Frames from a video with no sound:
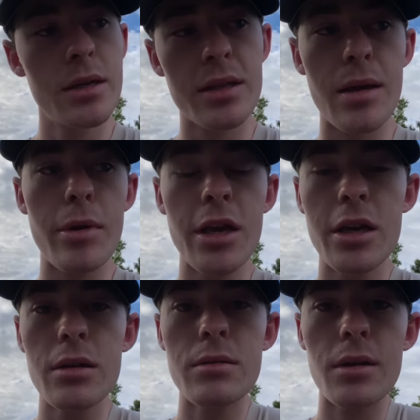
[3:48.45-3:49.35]
They make
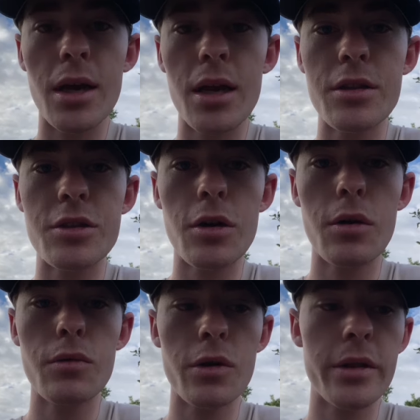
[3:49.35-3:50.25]
it. And
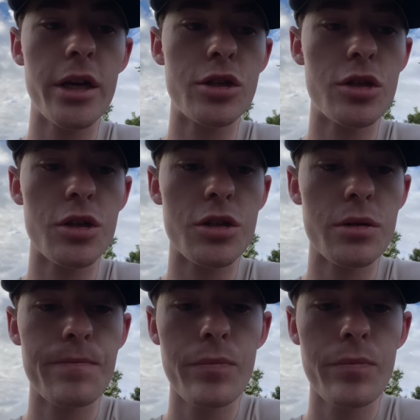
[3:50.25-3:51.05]
so really it's just